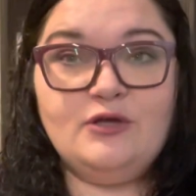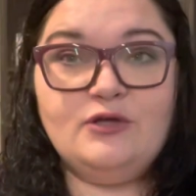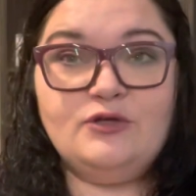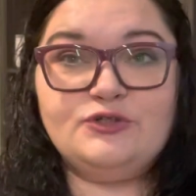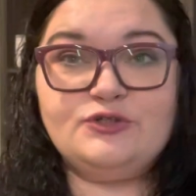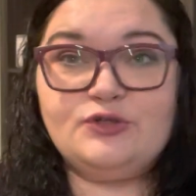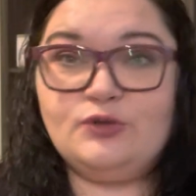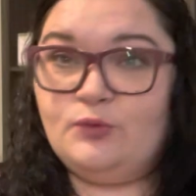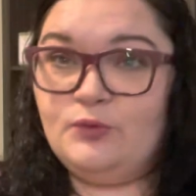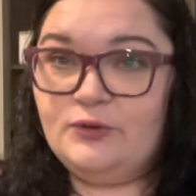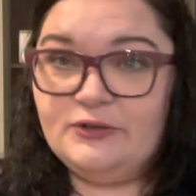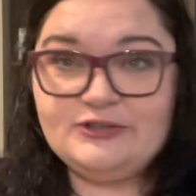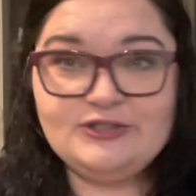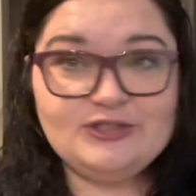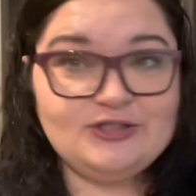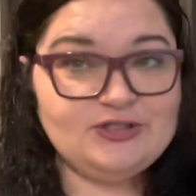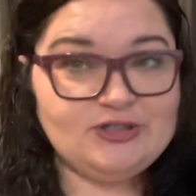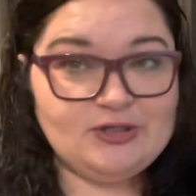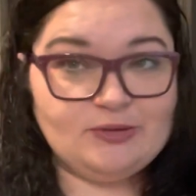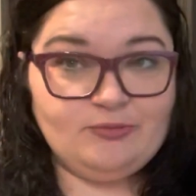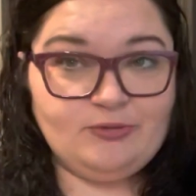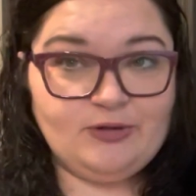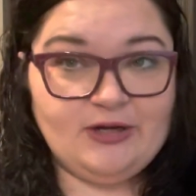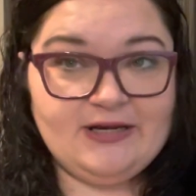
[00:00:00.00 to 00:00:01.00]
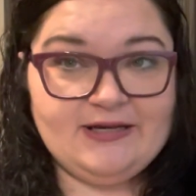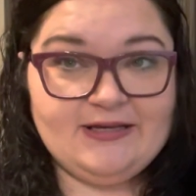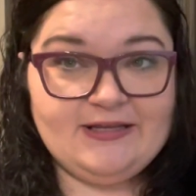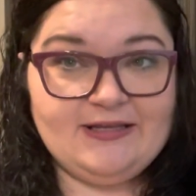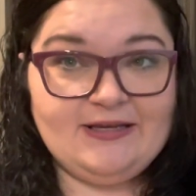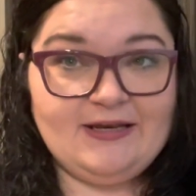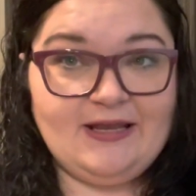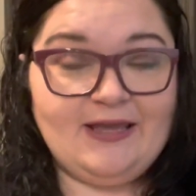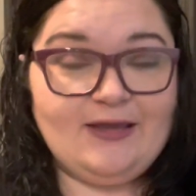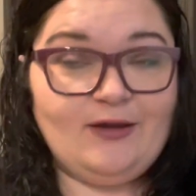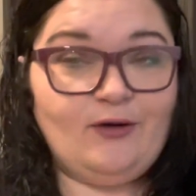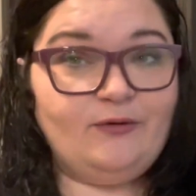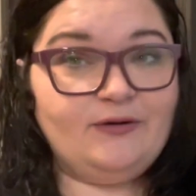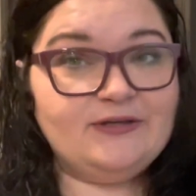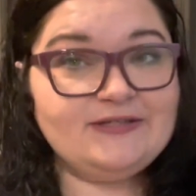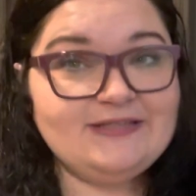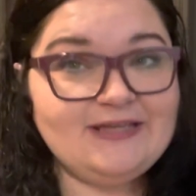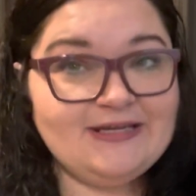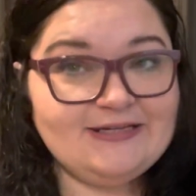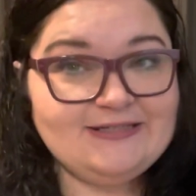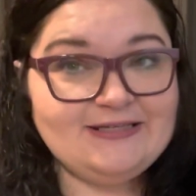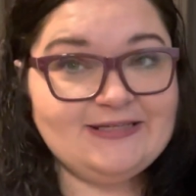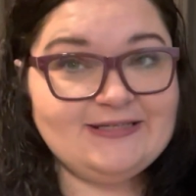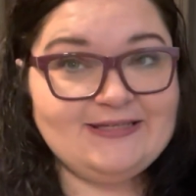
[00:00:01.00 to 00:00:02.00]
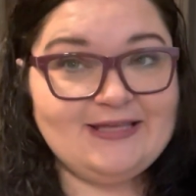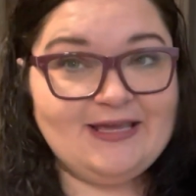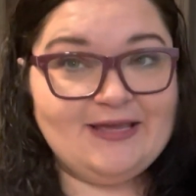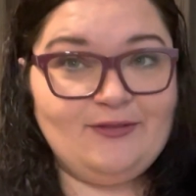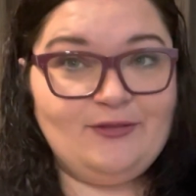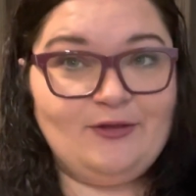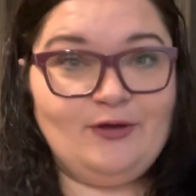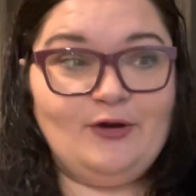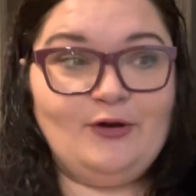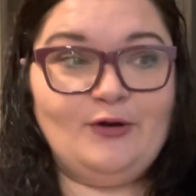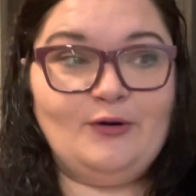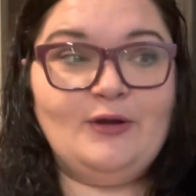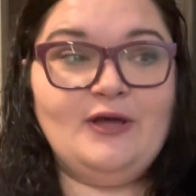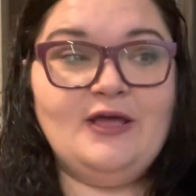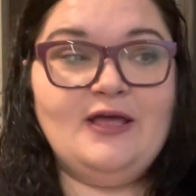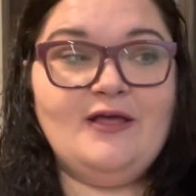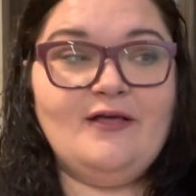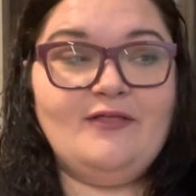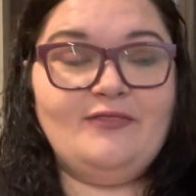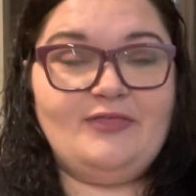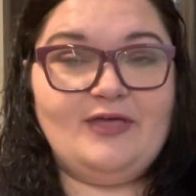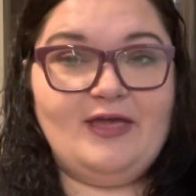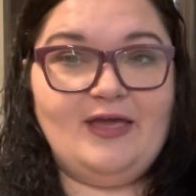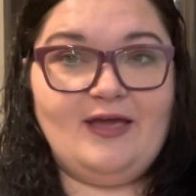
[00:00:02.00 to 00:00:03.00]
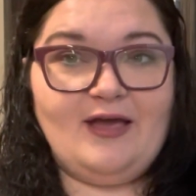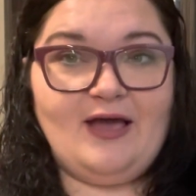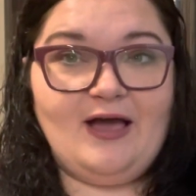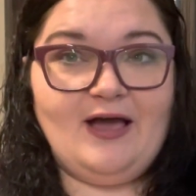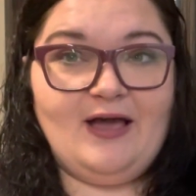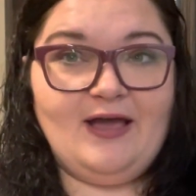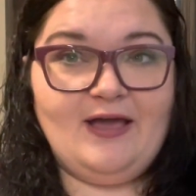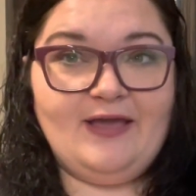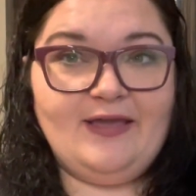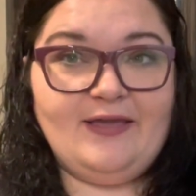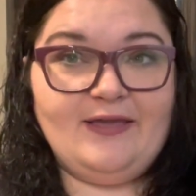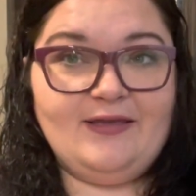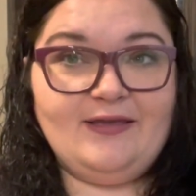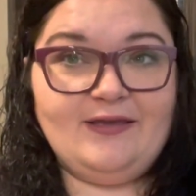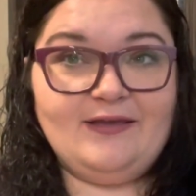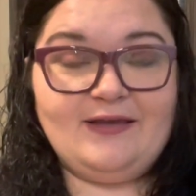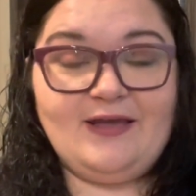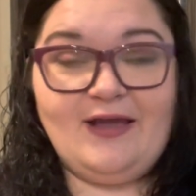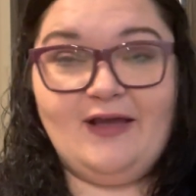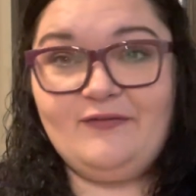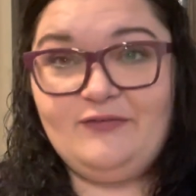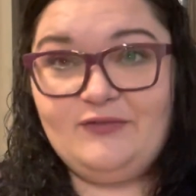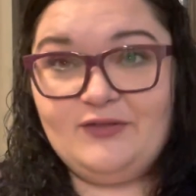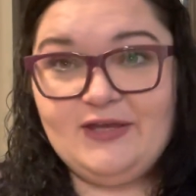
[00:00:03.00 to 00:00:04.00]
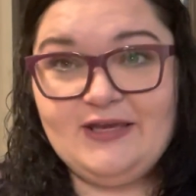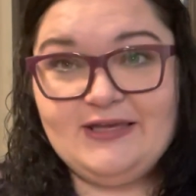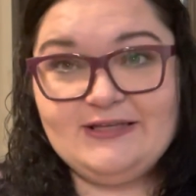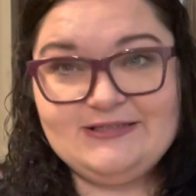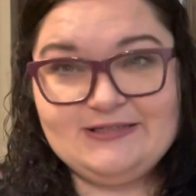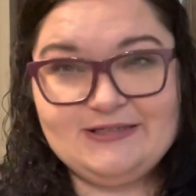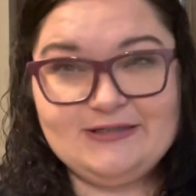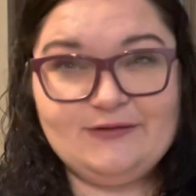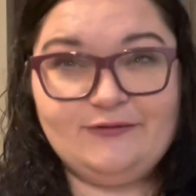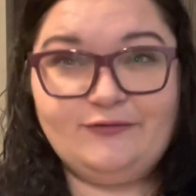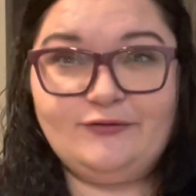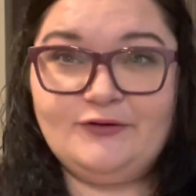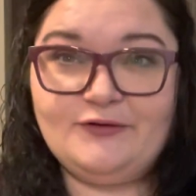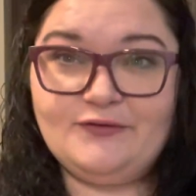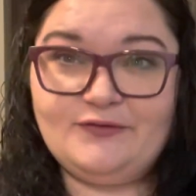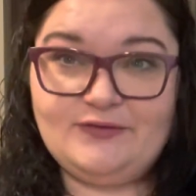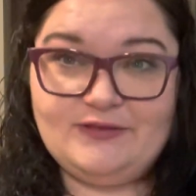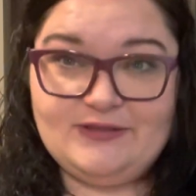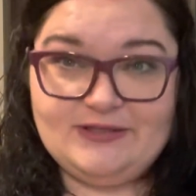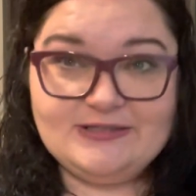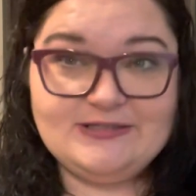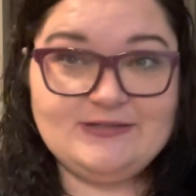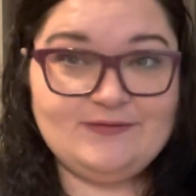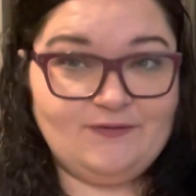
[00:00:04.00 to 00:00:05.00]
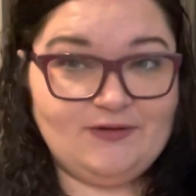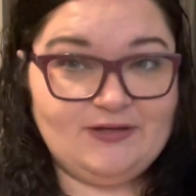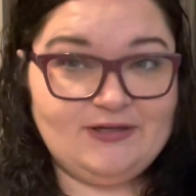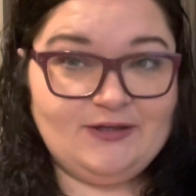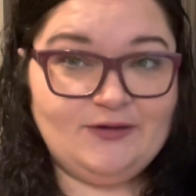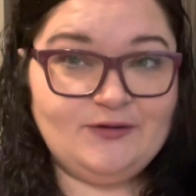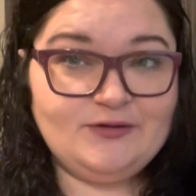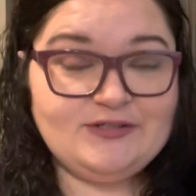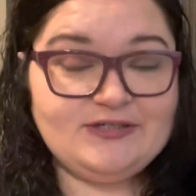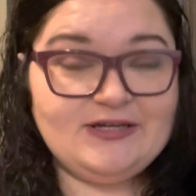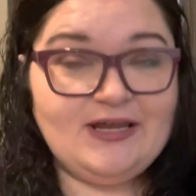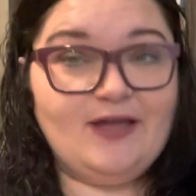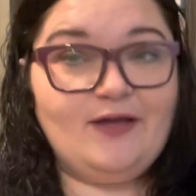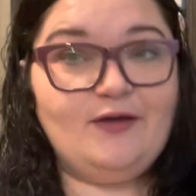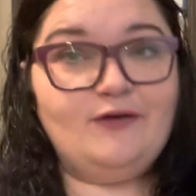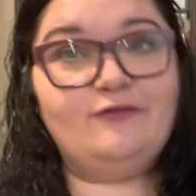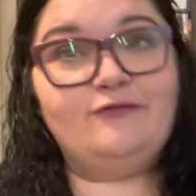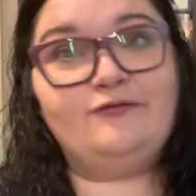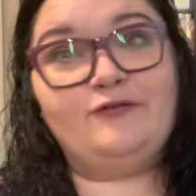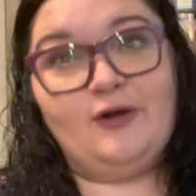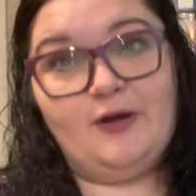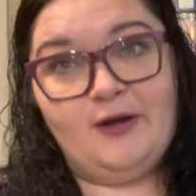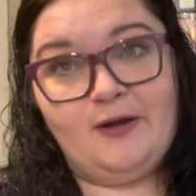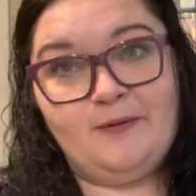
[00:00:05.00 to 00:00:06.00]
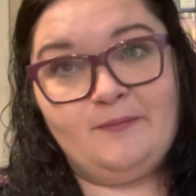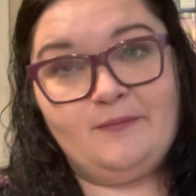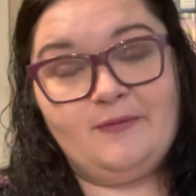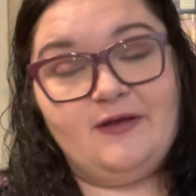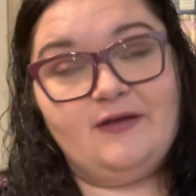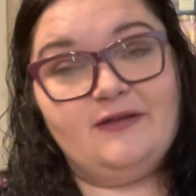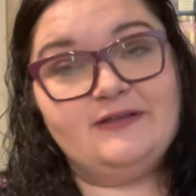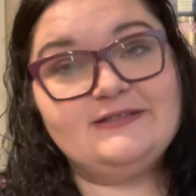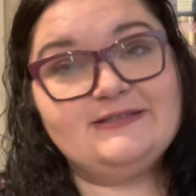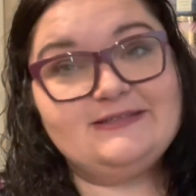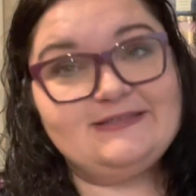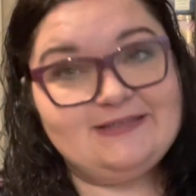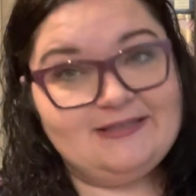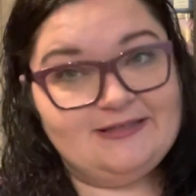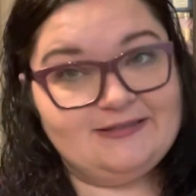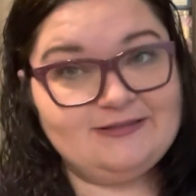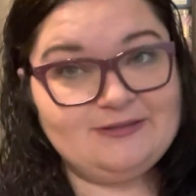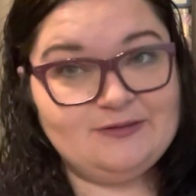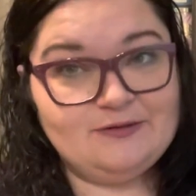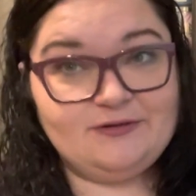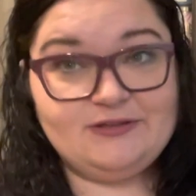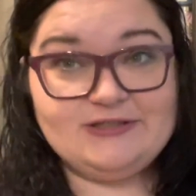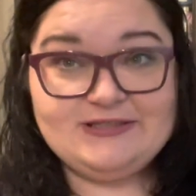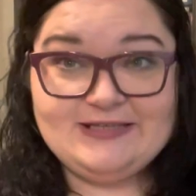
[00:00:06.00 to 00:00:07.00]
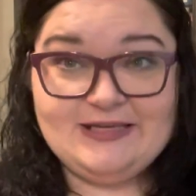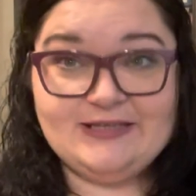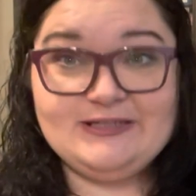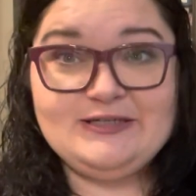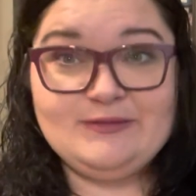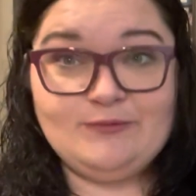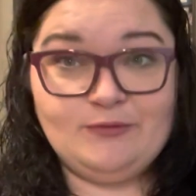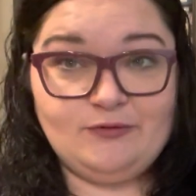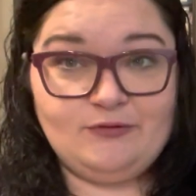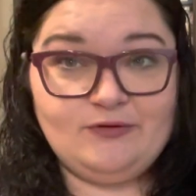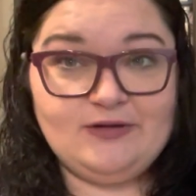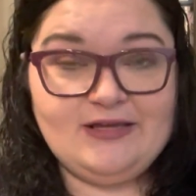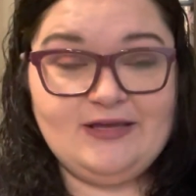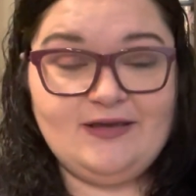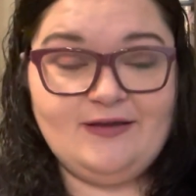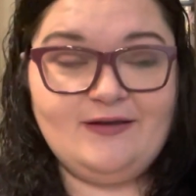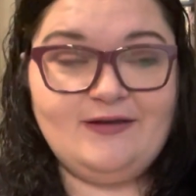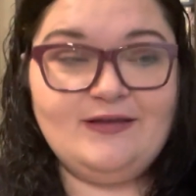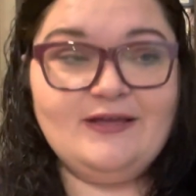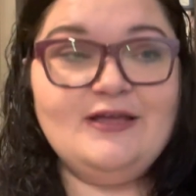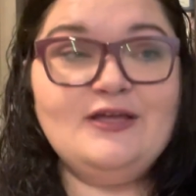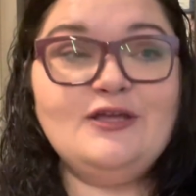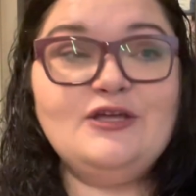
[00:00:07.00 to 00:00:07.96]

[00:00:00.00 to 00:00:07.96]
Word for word: So we'll just jump right in. I always like to say though that I got the idea for this video style from Santa, the Santa Maria.